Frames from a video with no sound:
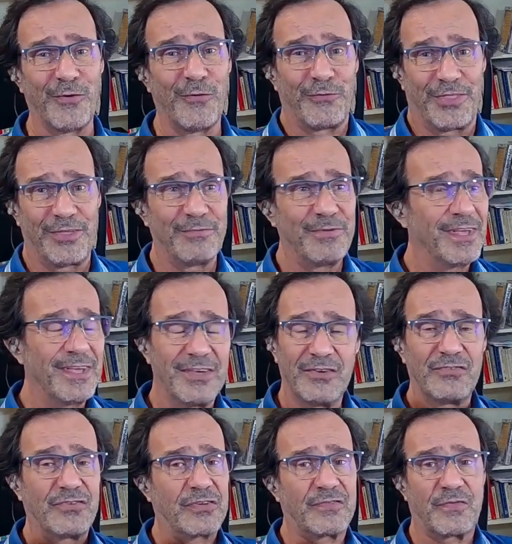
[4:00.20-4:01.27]
over them.
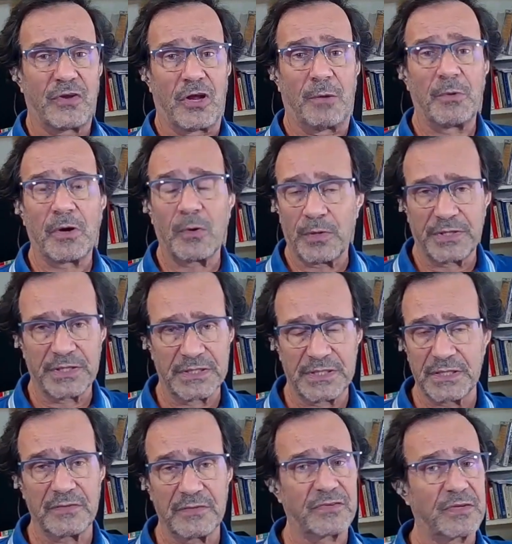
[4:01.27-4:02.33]
It's just phenomenal what they
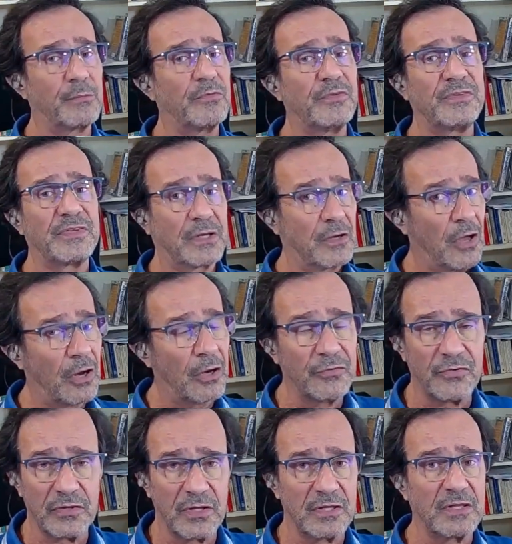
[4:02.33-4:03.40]
did, and some of the
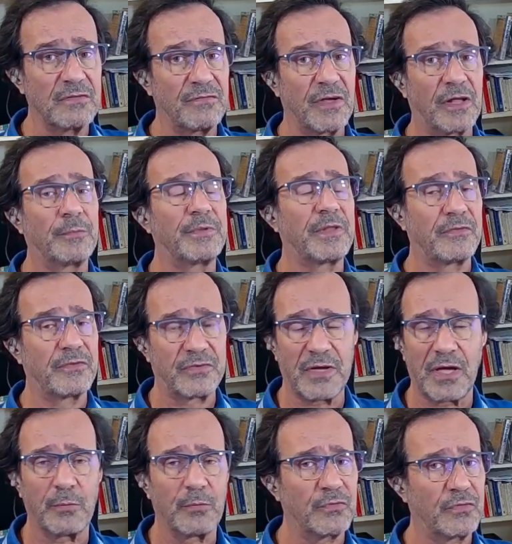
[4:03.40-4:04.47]
technology they developed at the
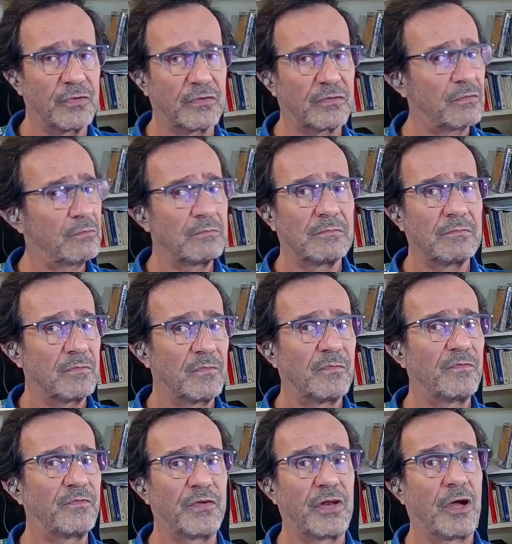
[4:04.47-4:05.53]
time was just
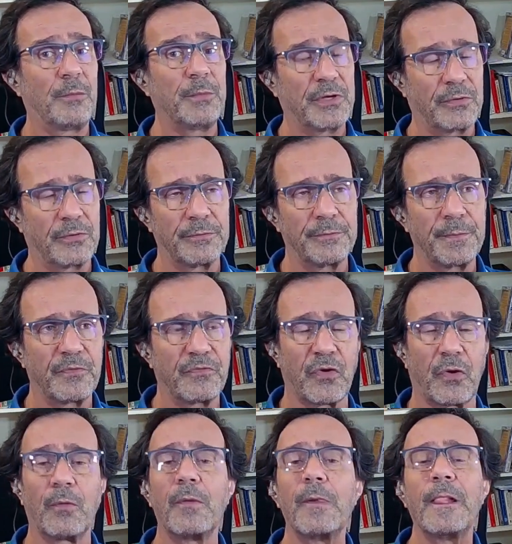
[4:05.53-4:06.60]
phenomenal.
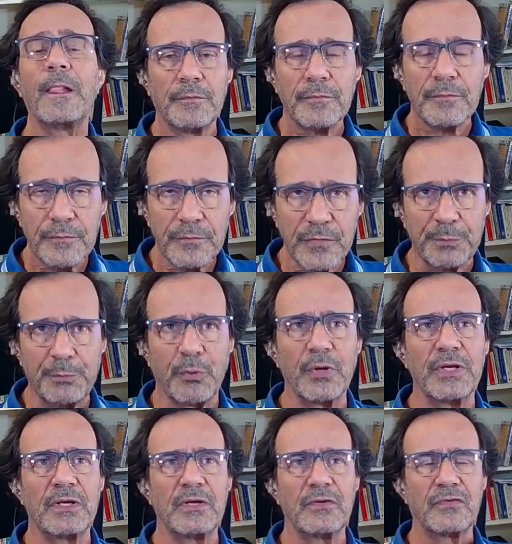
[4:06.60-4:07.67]
So the
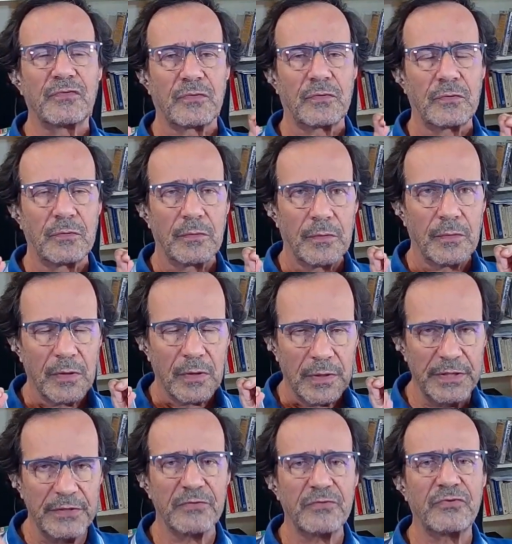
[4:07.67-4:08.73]
point is,
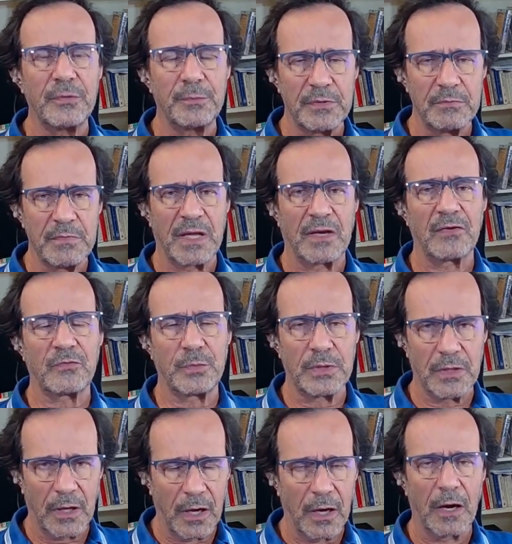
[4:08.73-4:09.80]
leadership and management
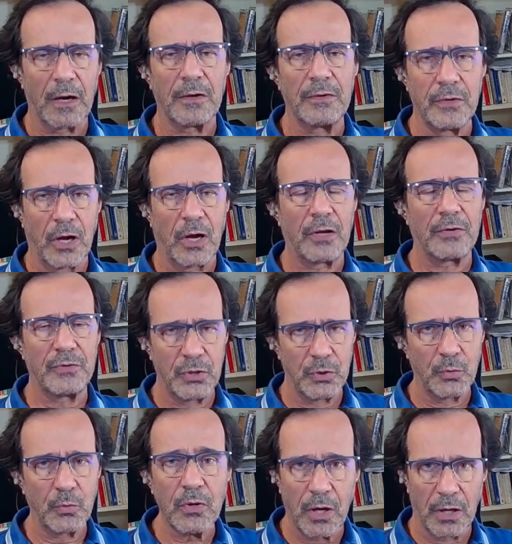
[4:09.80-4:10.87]
are not
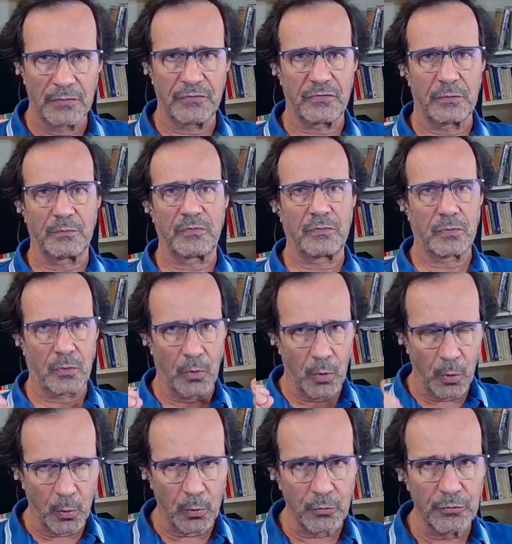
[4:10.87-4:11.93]
new concepts; they're
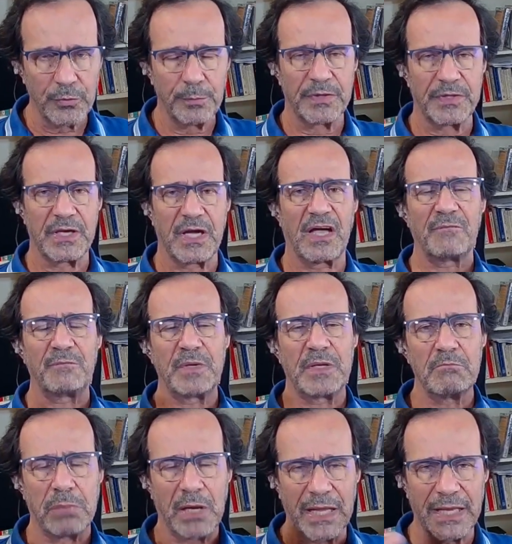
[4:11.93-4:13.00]
old, but they have
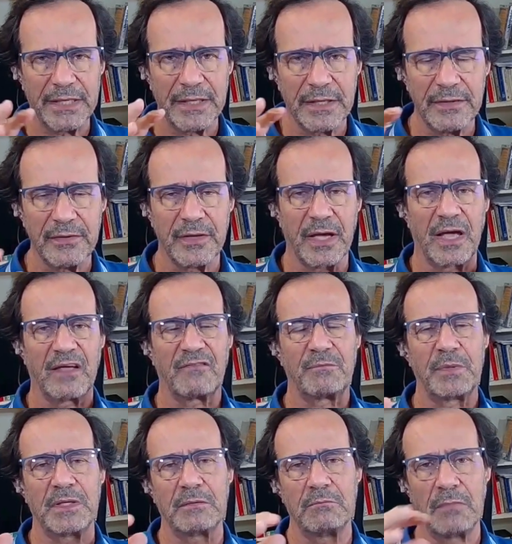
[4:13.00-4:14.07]
been blended, they have
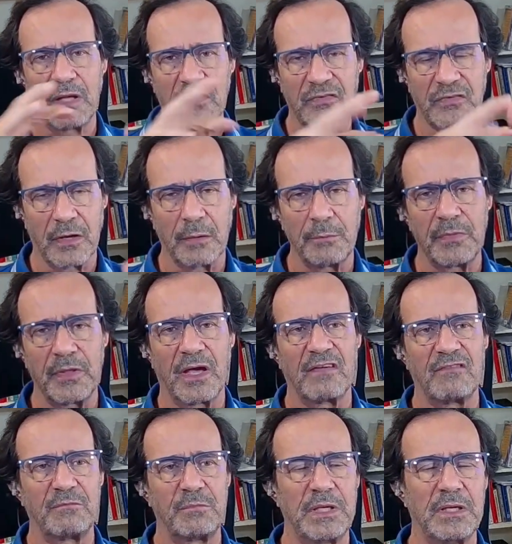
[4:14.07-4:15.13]
been mixed up, they
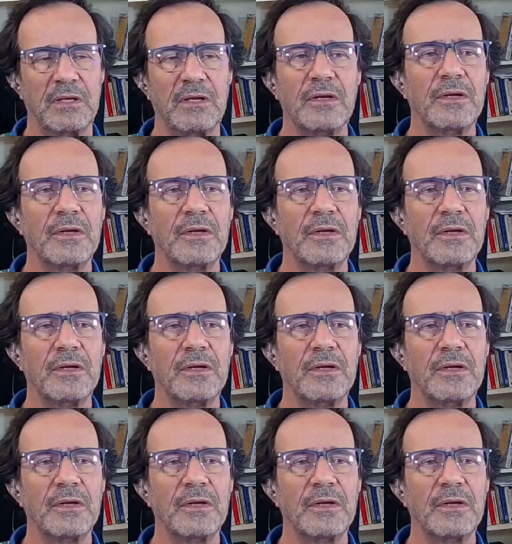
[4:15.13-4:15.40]
have been